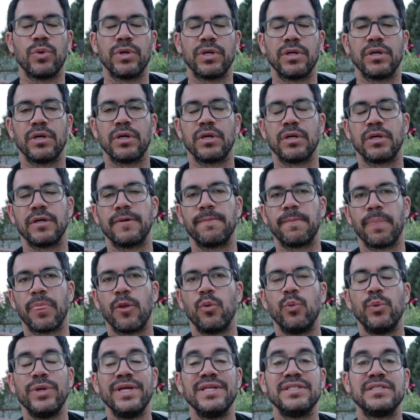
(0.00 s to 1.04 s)
one
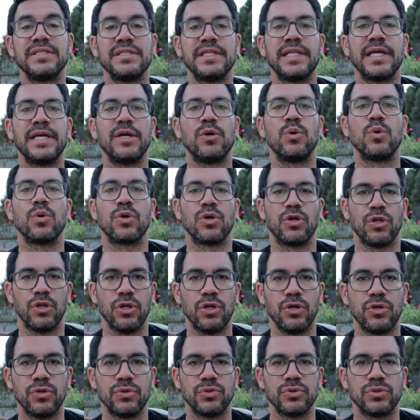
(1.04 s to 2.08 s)
reason they don't
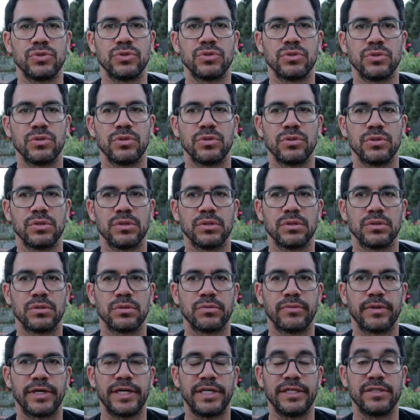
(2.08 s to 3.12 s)
close,
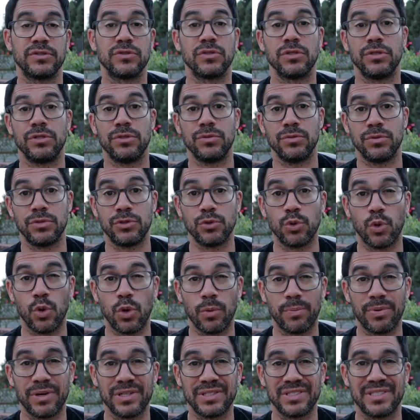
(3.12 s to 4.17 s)
right? So you do a
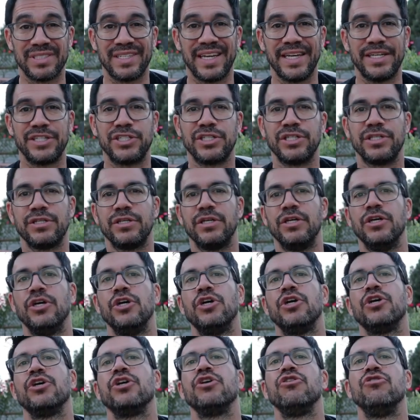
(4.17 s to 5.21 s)
whole presentation,
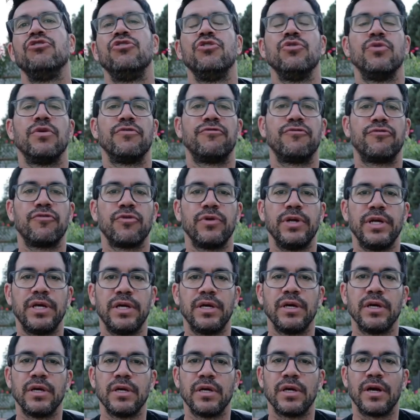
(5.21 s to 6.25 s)
you do a
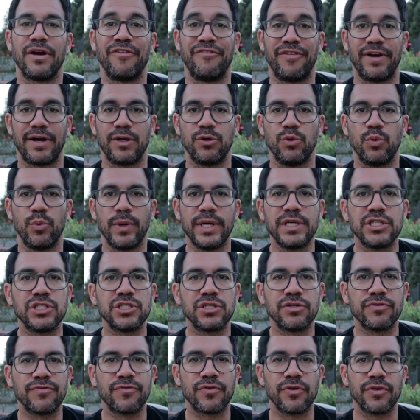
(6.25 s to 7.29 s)
free
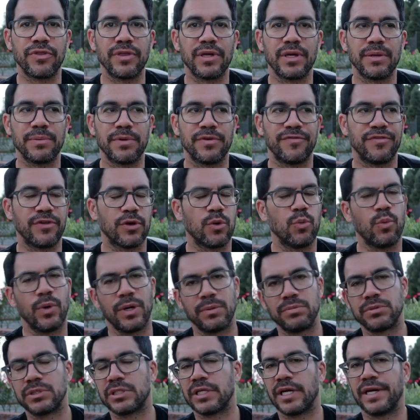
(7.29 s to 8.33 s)
evaluation for them of their
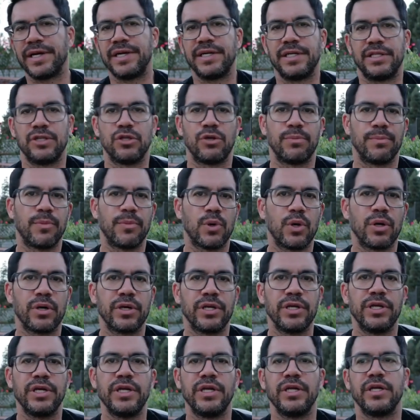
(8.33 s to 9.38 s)
website and their
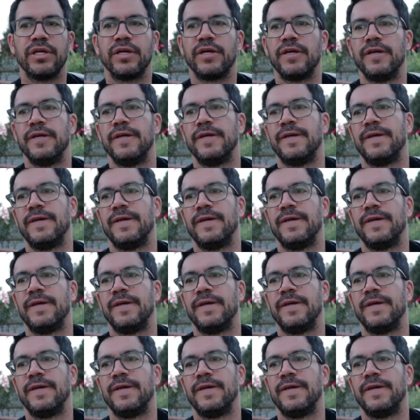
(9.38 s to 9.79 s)
marketing,